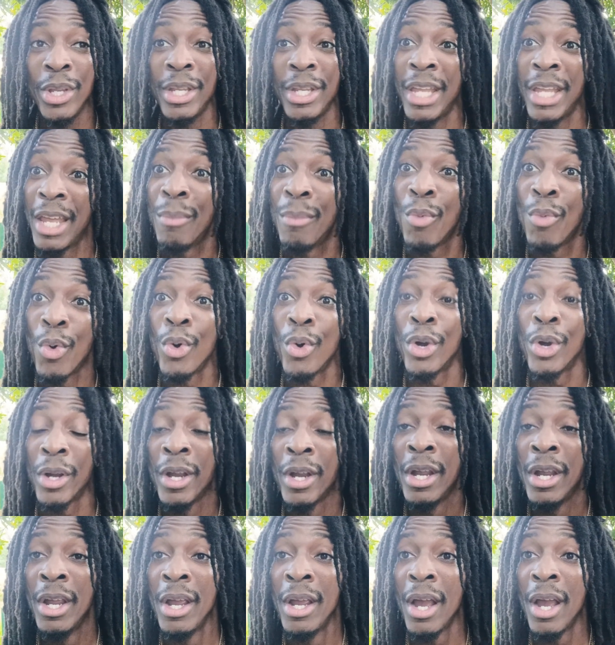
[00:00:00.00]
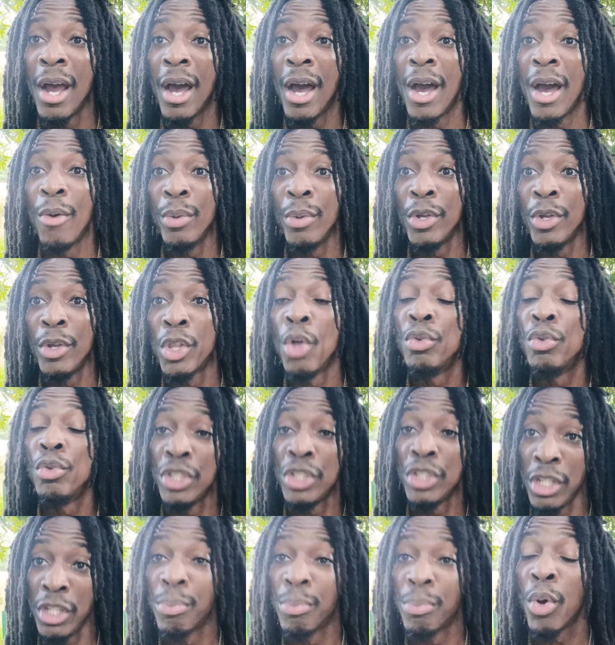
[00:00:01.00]
more we
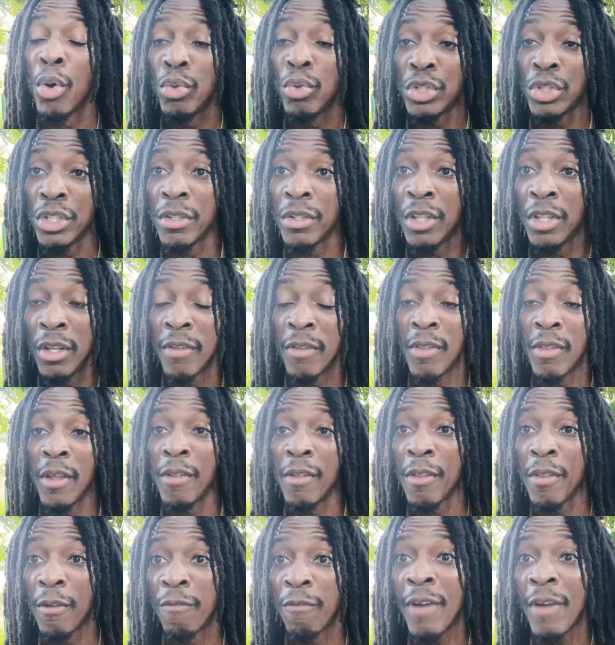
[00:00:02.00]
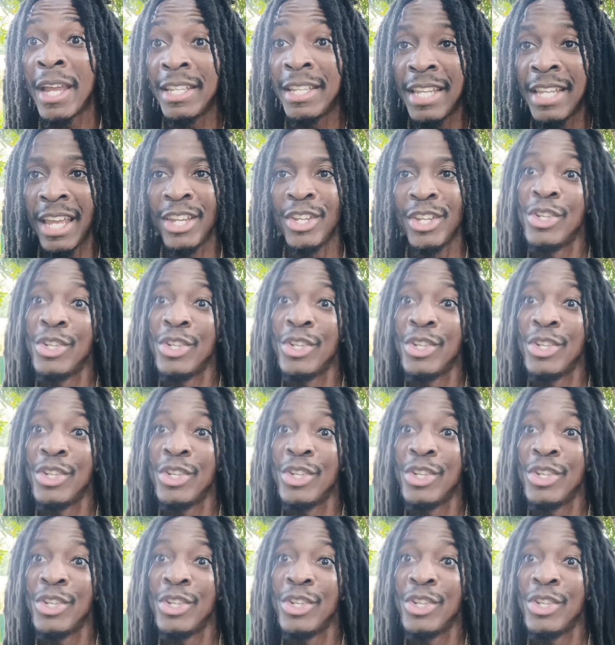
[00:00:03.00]
closely approach the fight date.